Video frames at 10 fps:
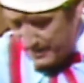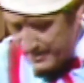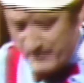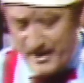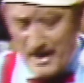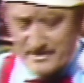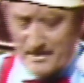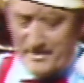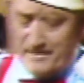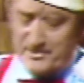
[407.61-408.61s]
Then we got
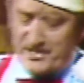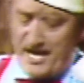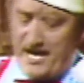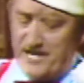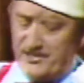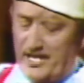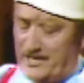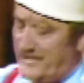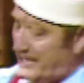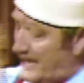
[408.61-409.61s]
some of them sage. You got
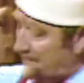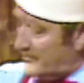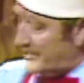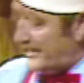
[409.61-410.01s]
to be careful with